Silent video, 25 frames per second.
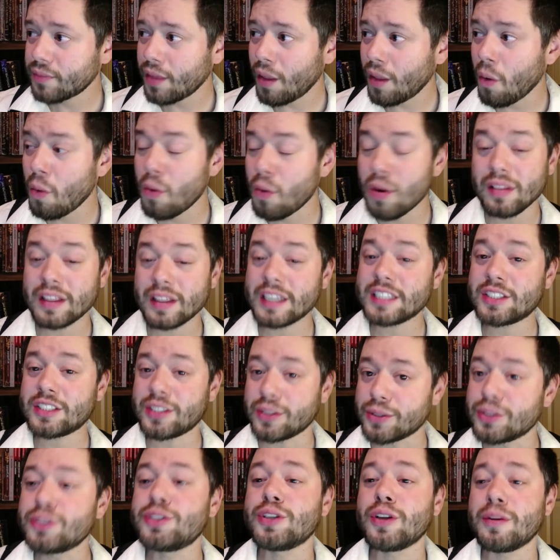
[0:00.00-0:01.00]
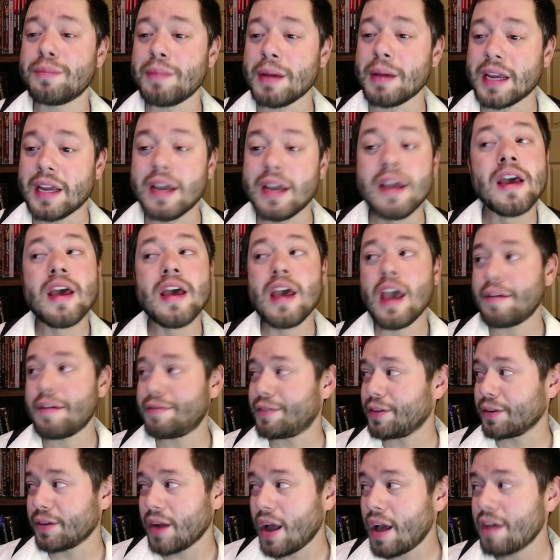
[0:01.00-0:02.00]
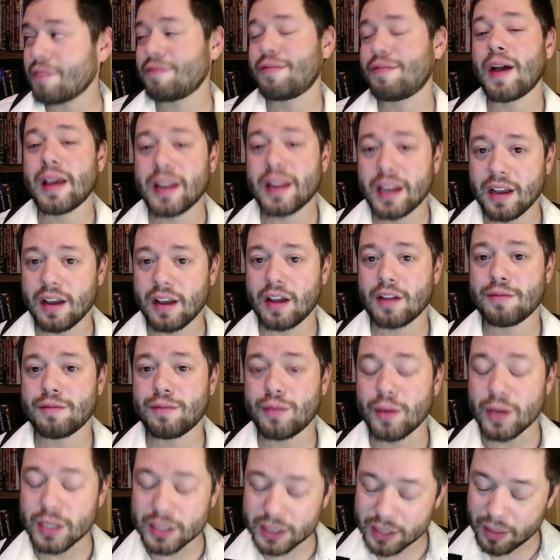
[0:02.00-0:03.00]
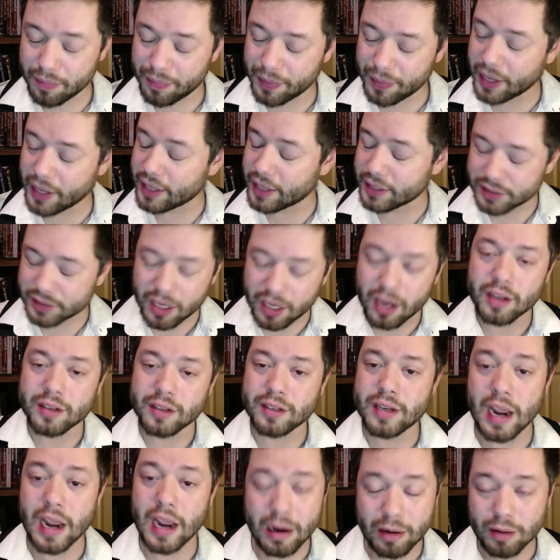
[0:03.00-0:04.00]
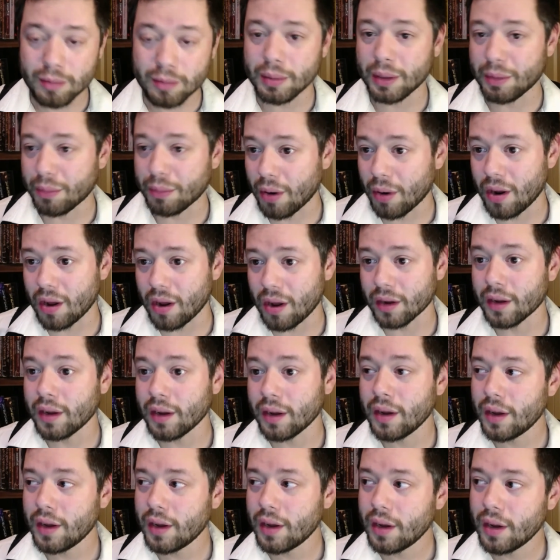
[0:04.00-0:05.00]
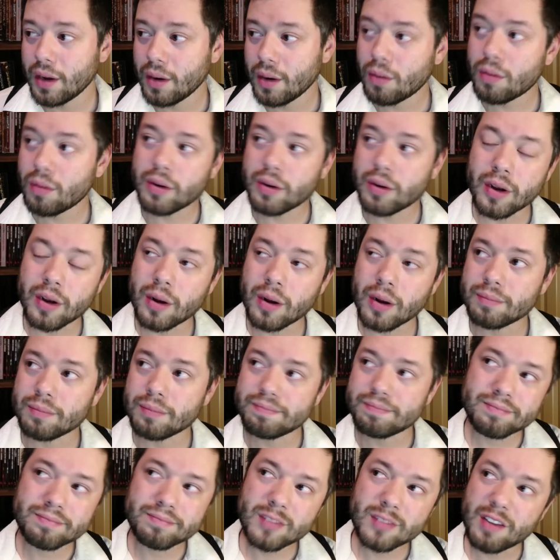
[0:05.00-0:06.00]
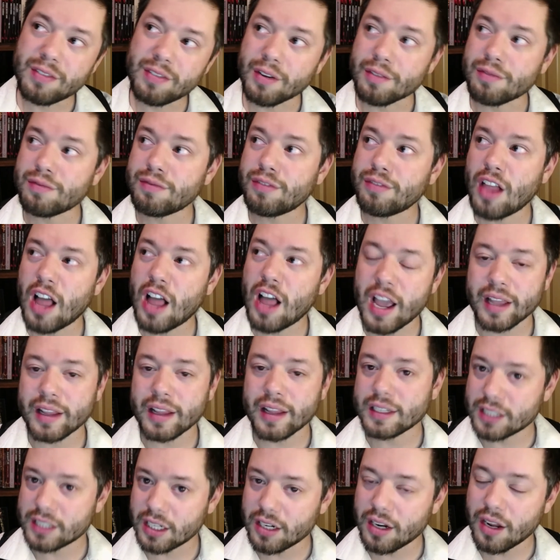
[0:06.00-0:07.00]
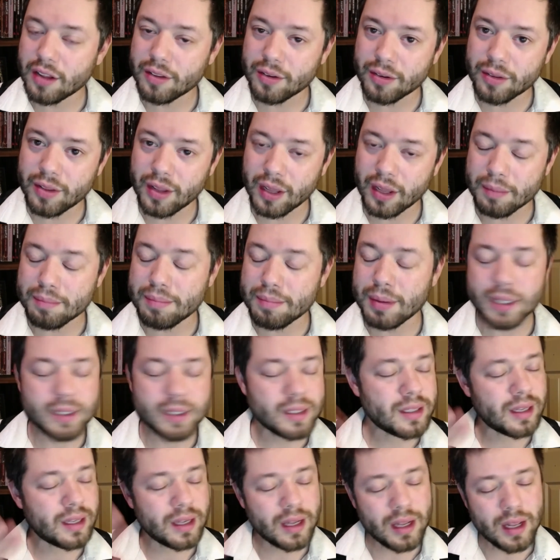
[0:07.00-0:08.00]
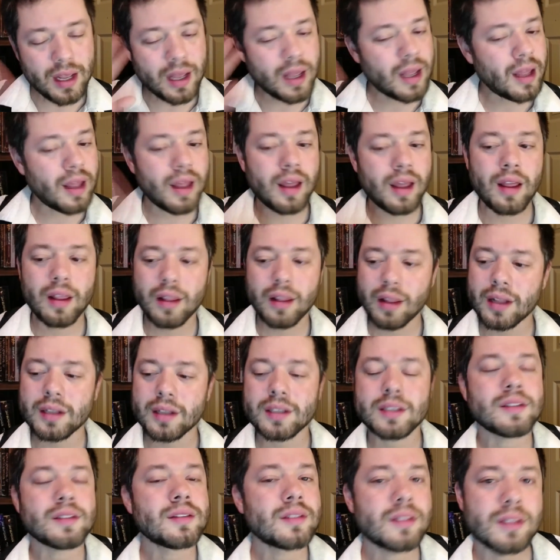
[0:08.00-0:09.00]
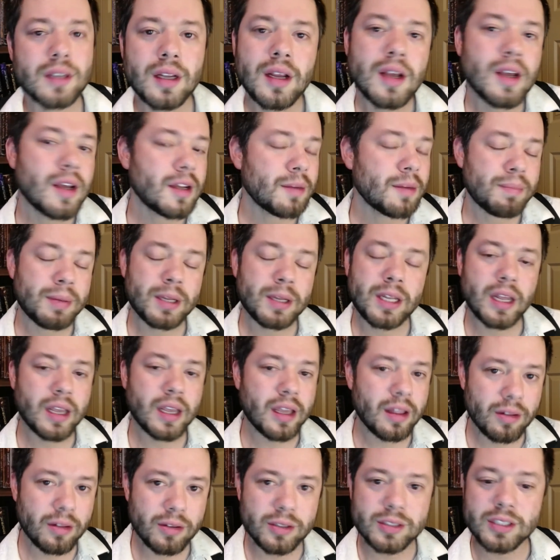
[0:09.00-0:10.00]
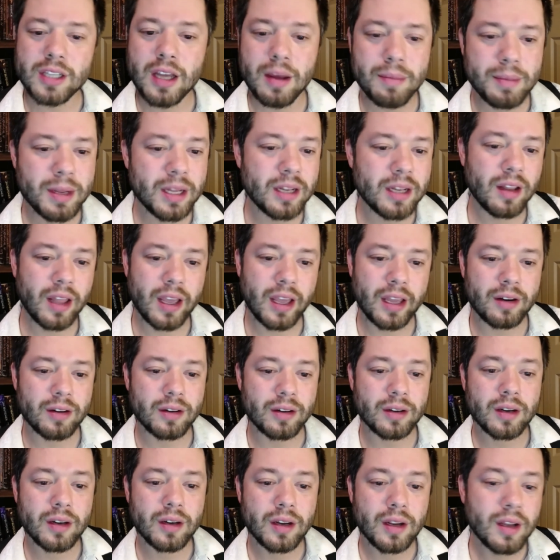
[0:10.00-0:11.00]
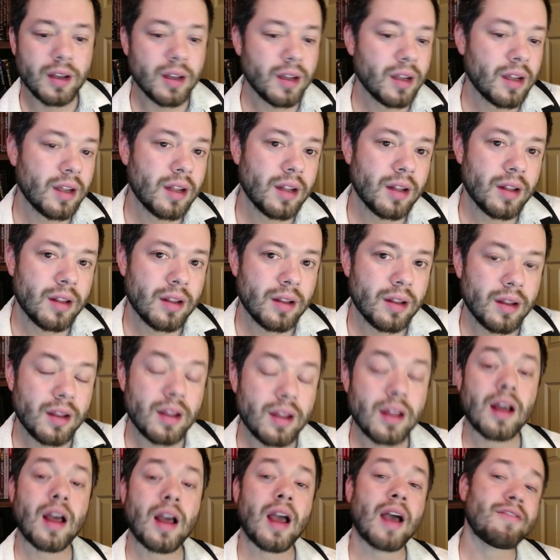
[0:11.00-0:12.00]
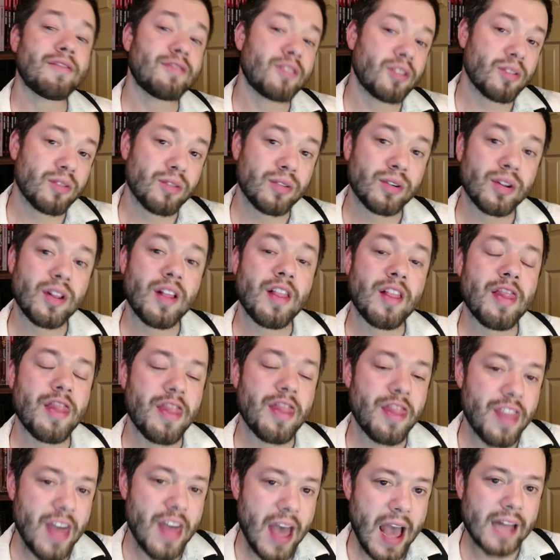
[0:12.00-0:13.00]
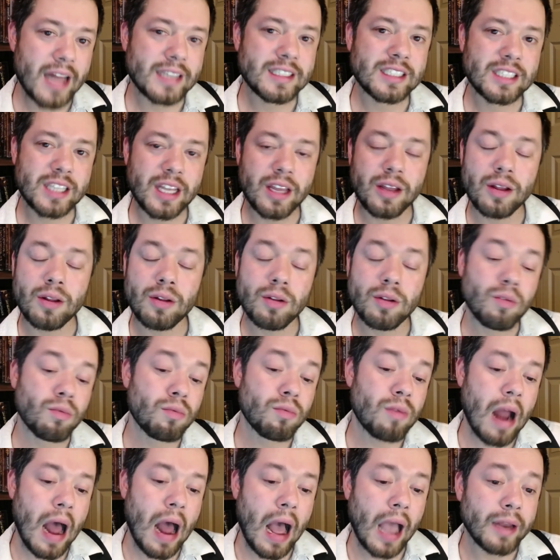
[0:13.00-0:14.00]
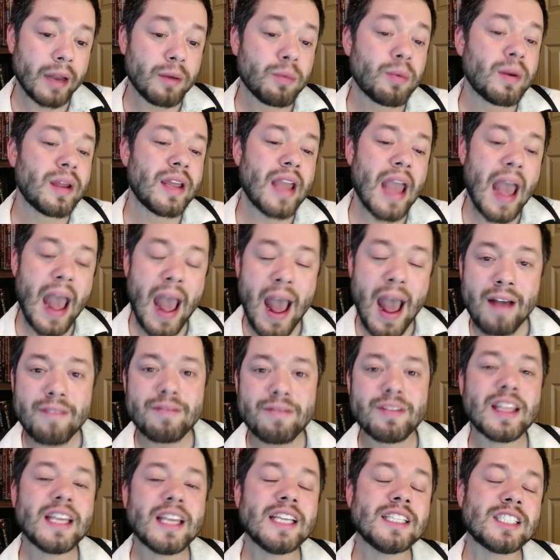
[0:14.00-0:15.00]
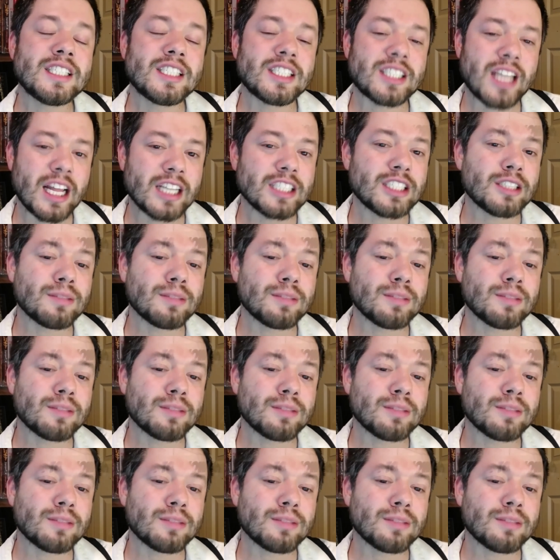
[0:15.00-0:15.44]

Or at least you should be. If you're not fighting on foot, something has gone terribly wrong. Or, if you're flying, that's another thing, but that's particulars come in later. After that skill, ride, we have the sense